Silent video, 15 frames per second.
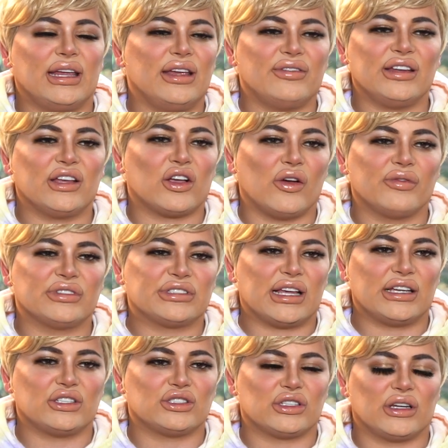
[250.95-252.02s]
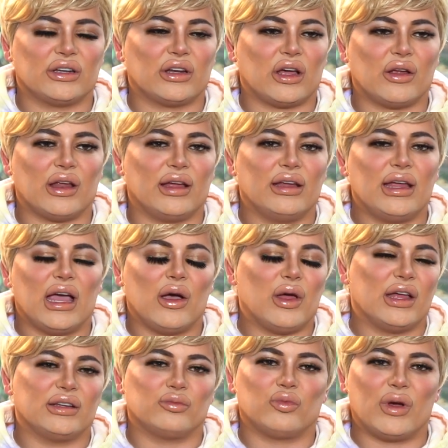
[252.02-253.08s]
even in conversation
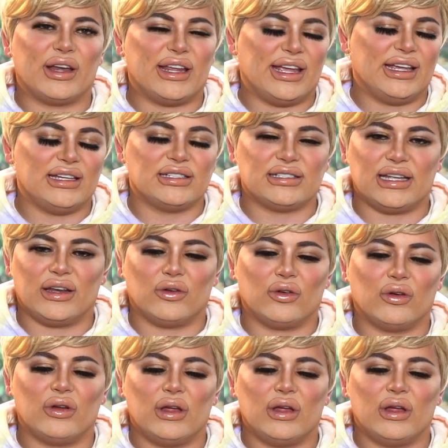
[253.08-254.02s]
and when eating, or